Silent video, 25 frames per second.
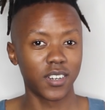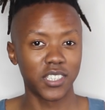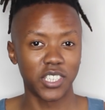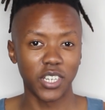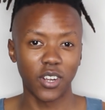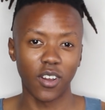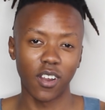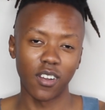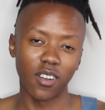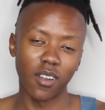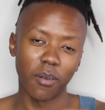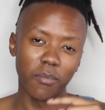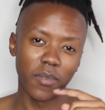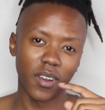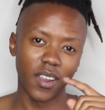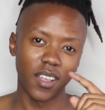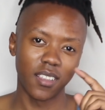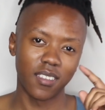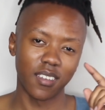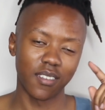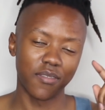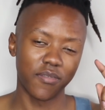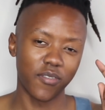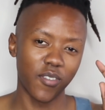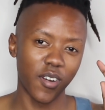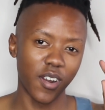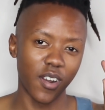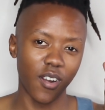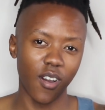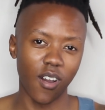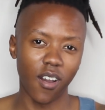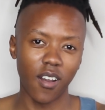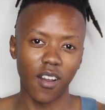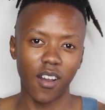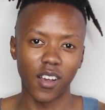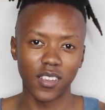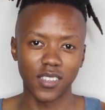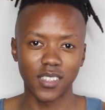She got nominated for an
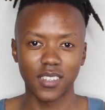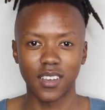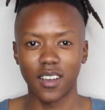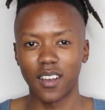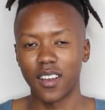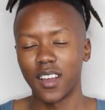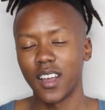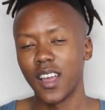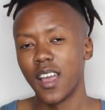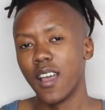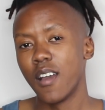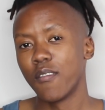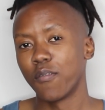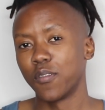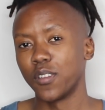Oscar